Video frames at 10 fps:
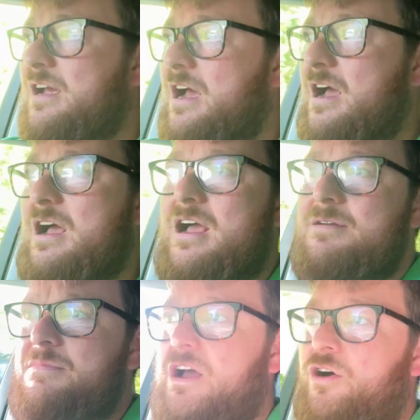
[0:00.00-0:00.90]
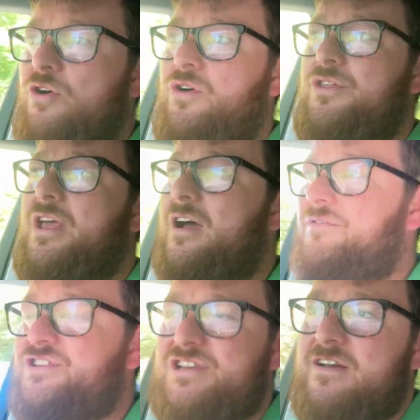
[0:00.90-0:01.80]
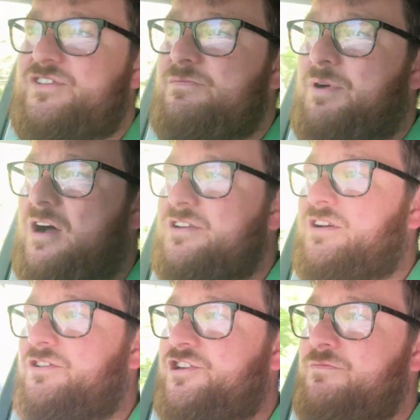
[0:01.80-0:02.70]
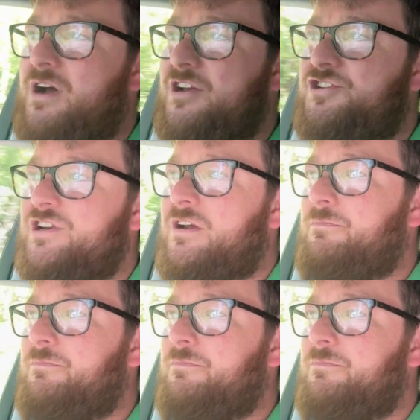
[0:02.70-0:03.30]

The other servicing parts aren't too much,